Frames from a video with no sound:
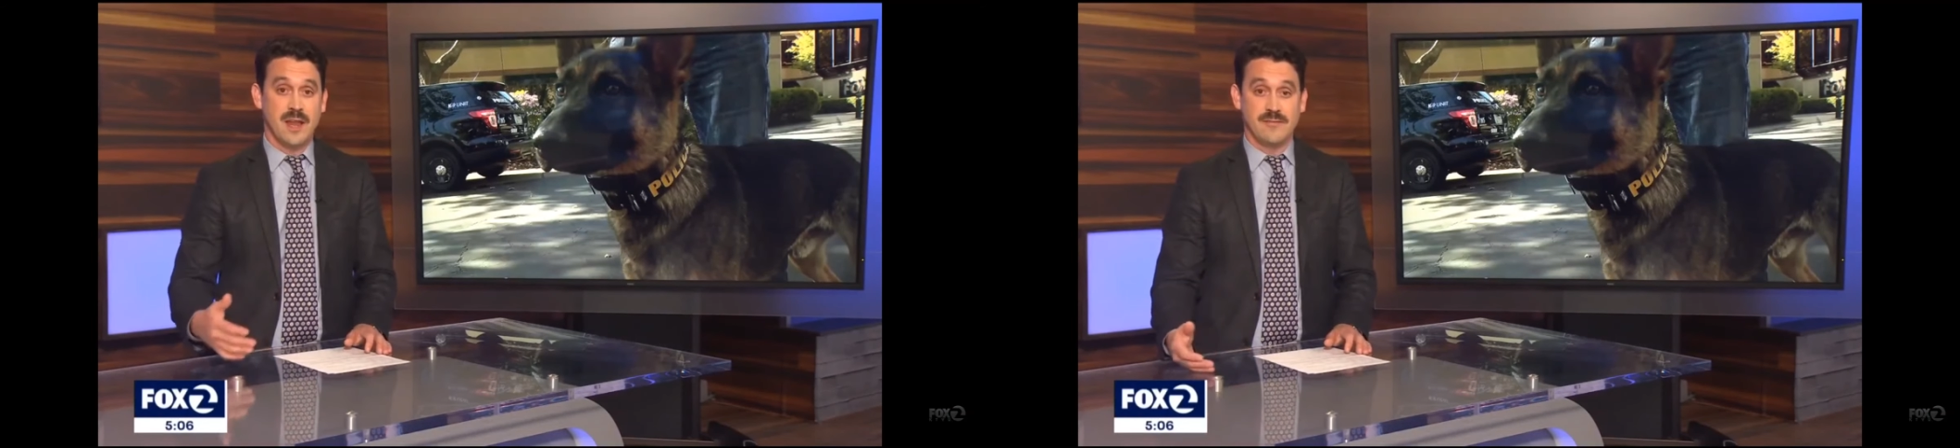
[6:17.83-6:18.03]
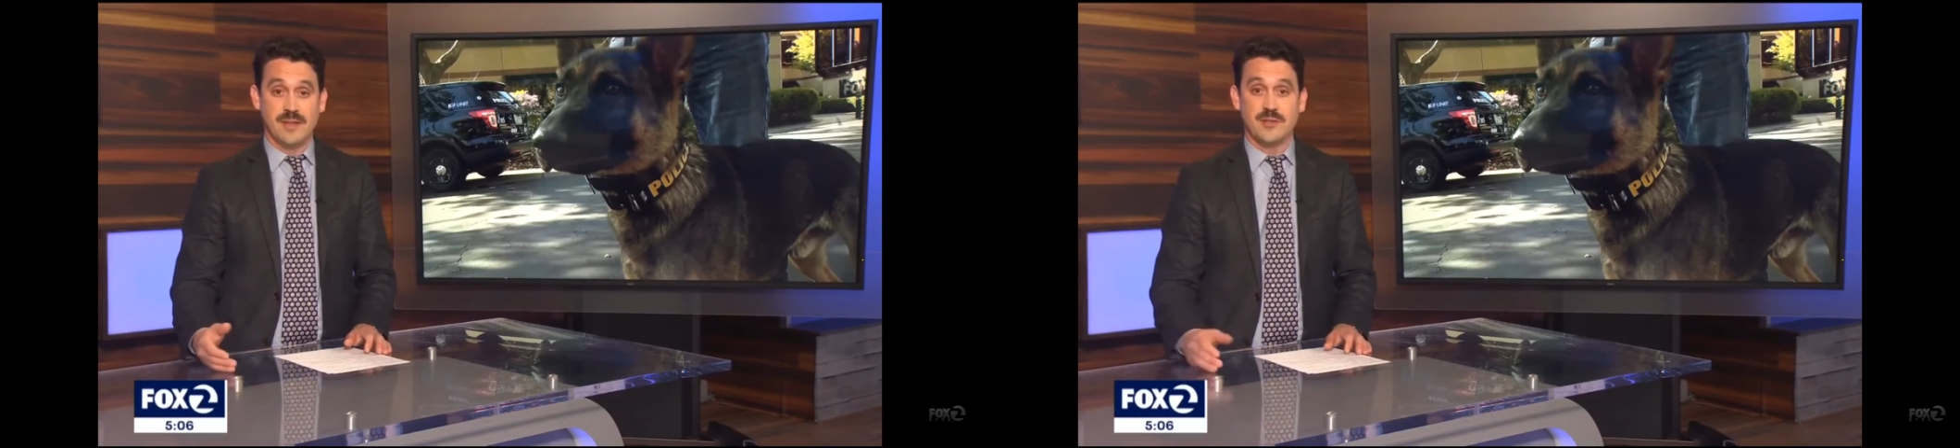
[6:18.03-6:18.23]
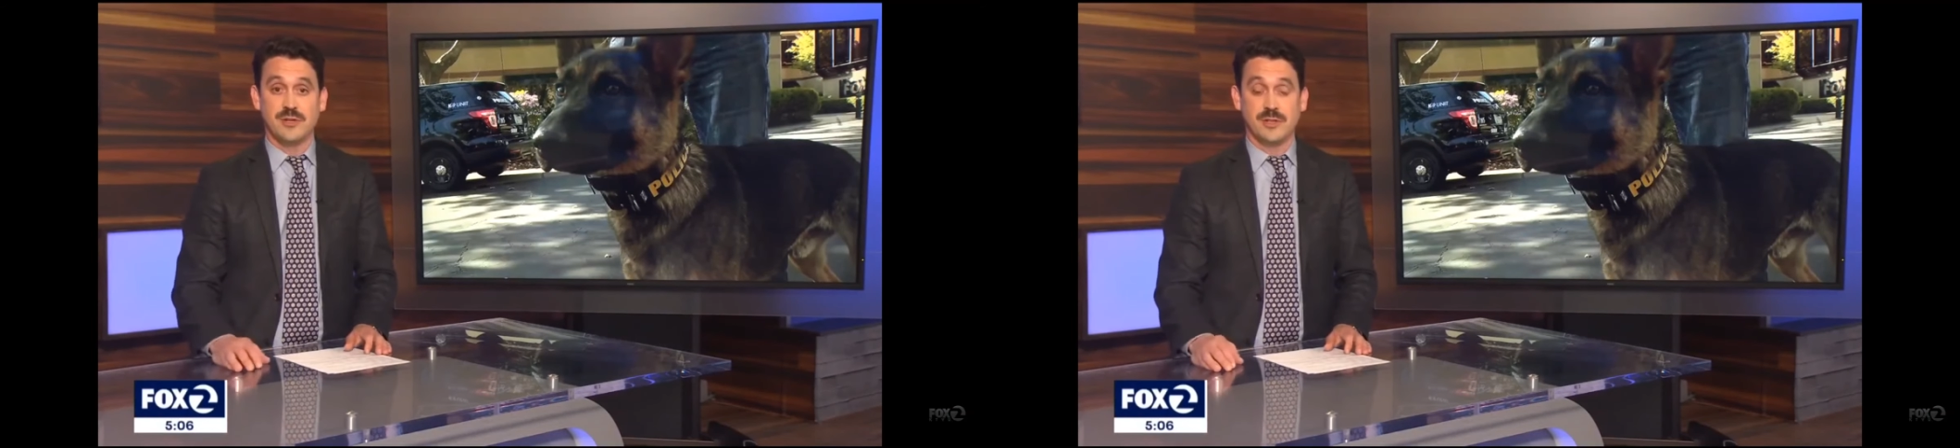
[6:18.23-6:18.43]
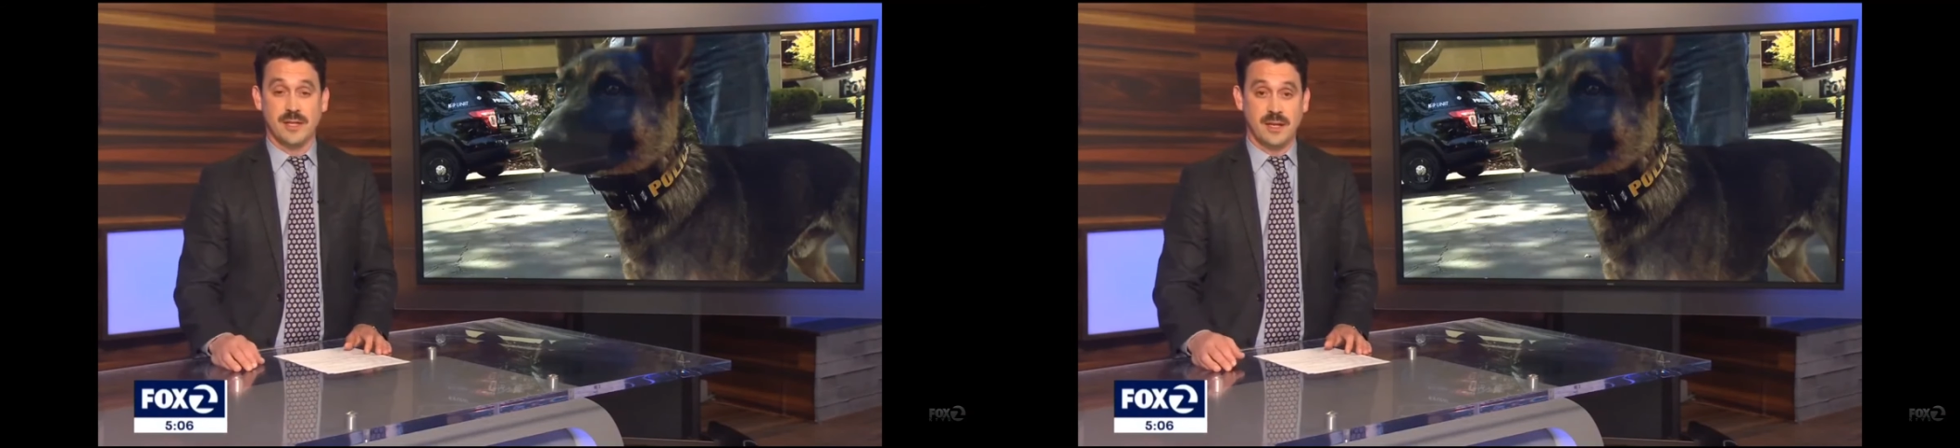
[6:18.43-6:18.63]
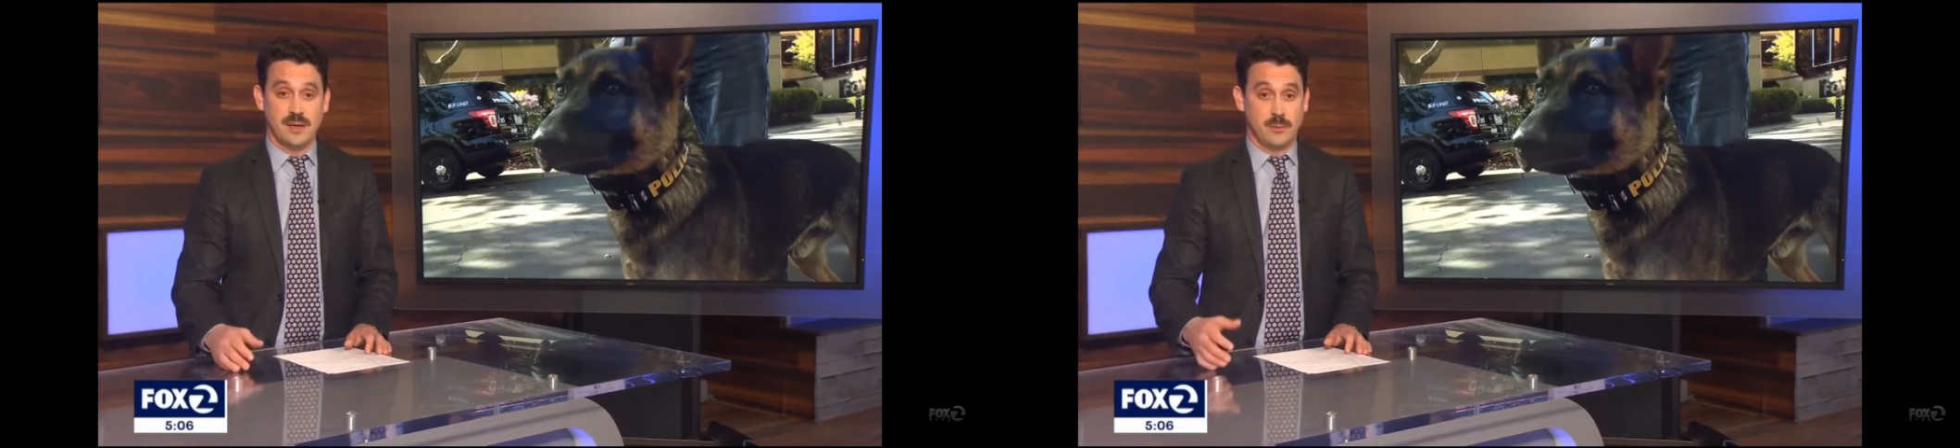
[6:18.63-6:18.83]
and
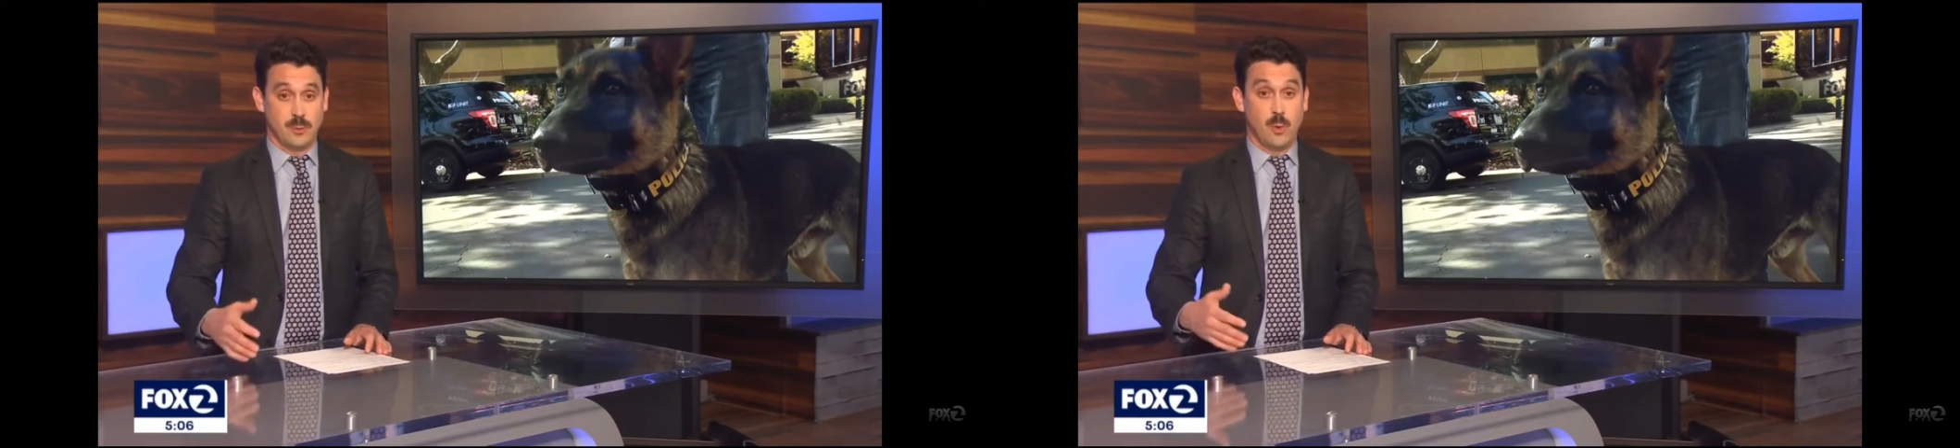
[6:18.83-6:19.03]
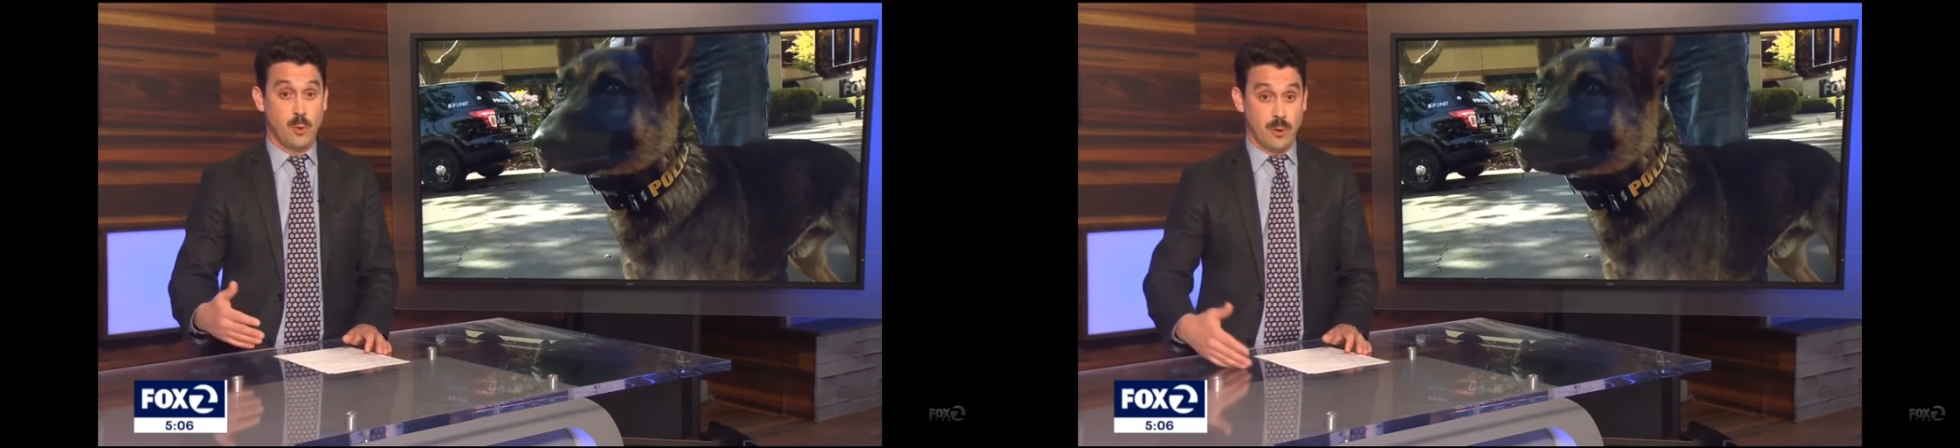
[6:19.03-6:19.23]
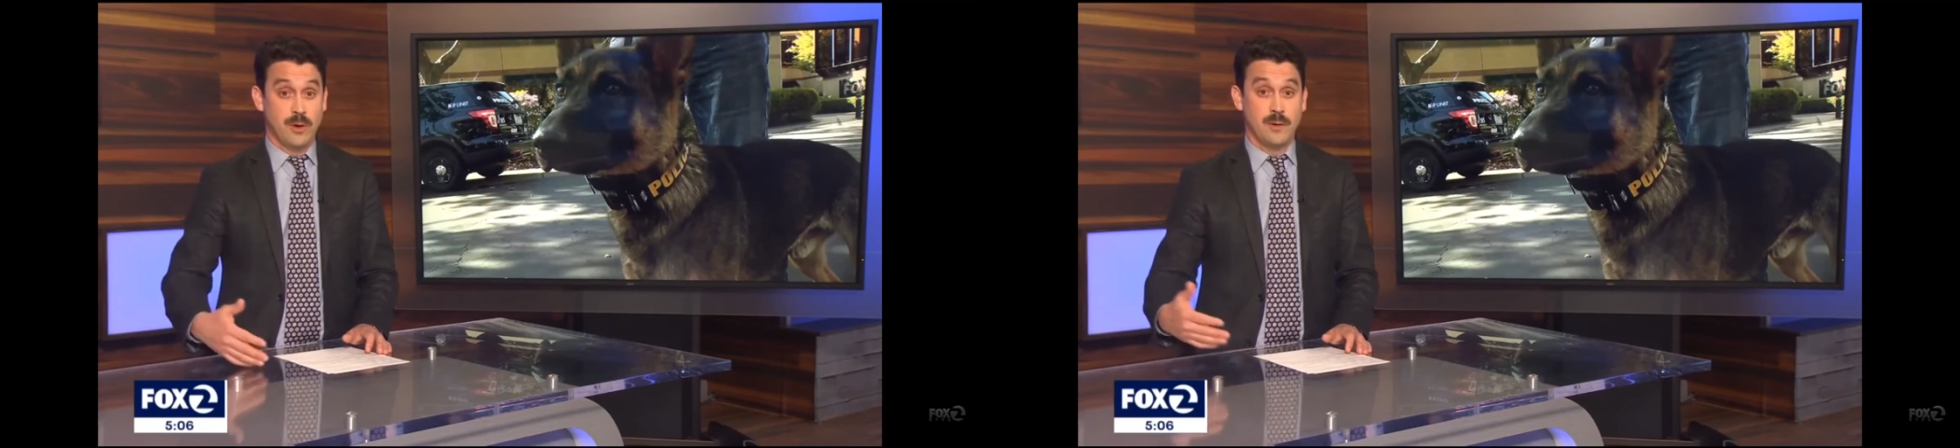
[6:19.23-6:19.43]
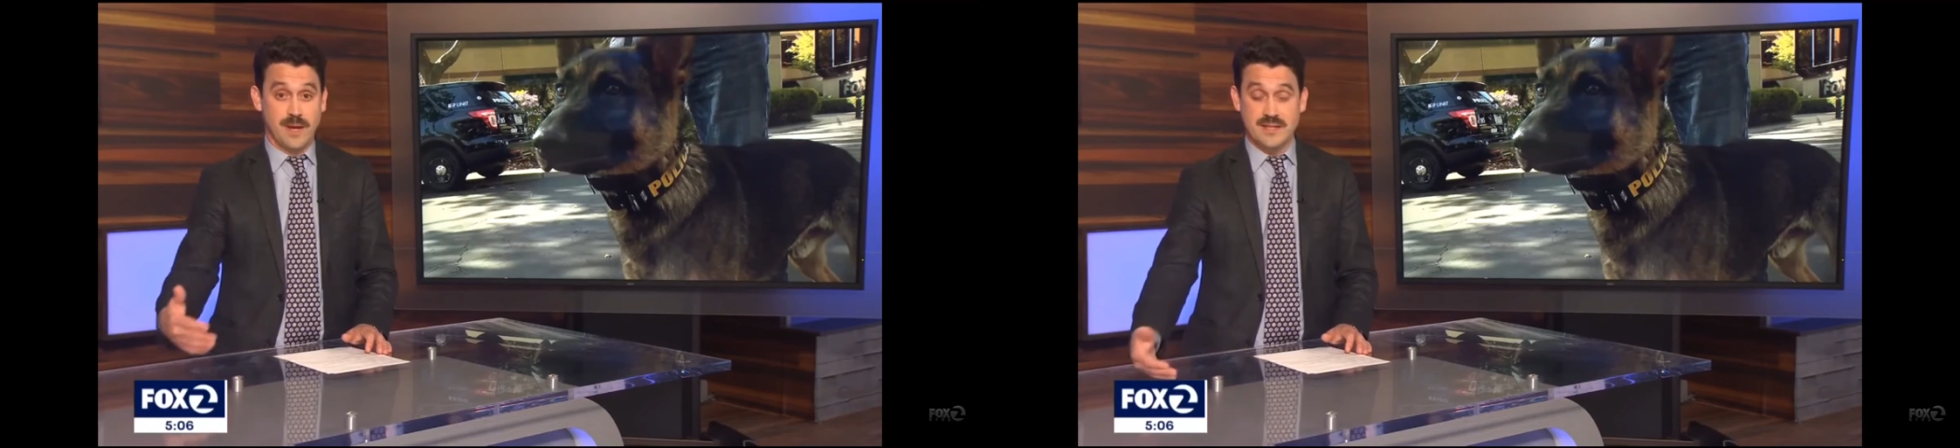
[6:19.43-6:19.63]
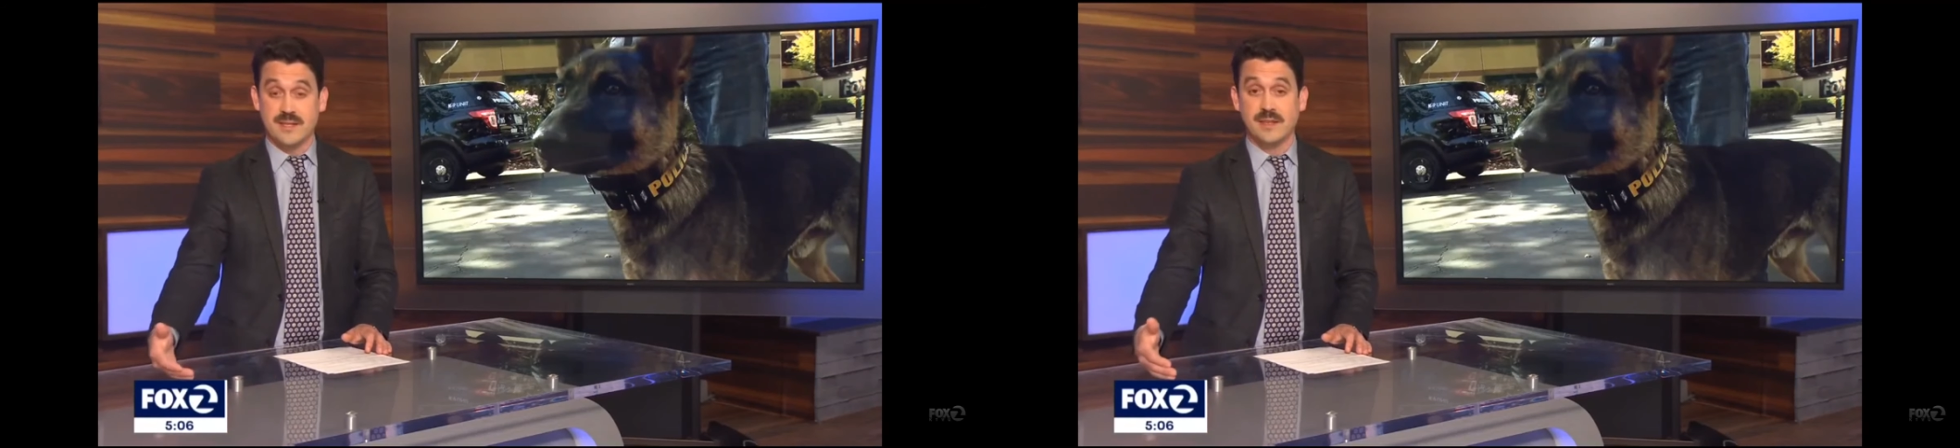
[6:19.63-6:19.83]
eventually or
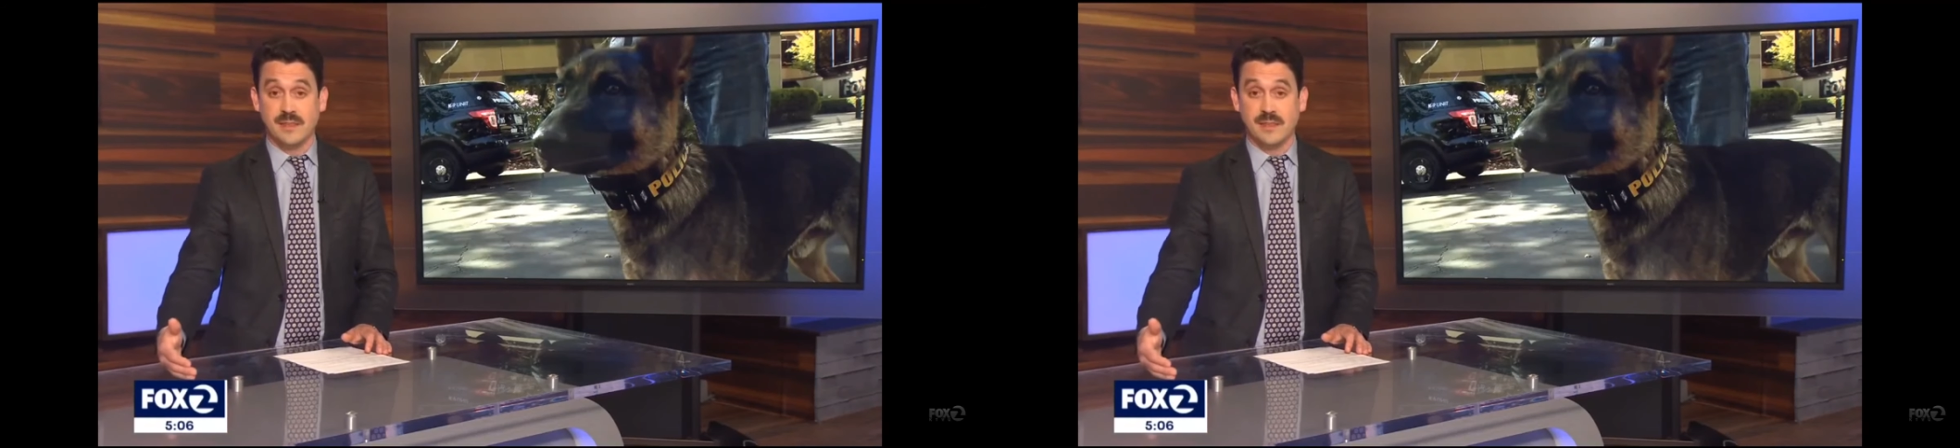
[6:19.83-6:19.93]
makes it